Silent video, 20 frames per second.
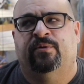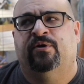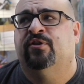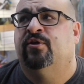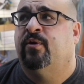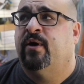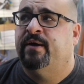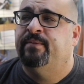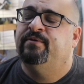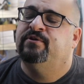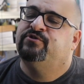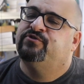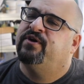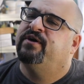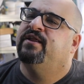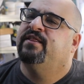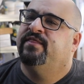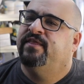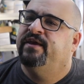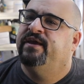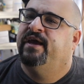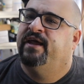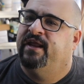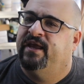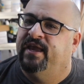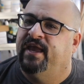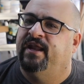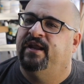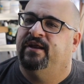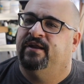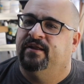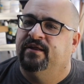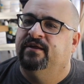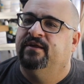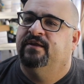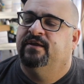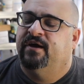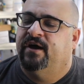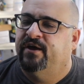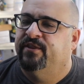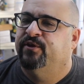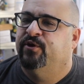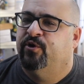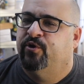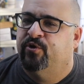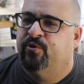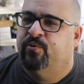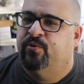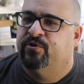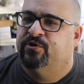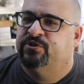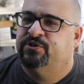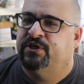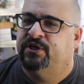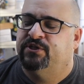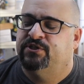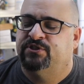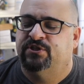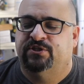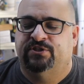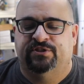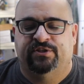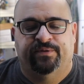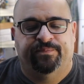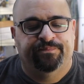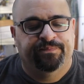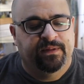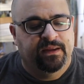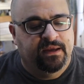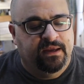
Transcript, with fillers: although I've been trying to think how to get it on the auto water change system.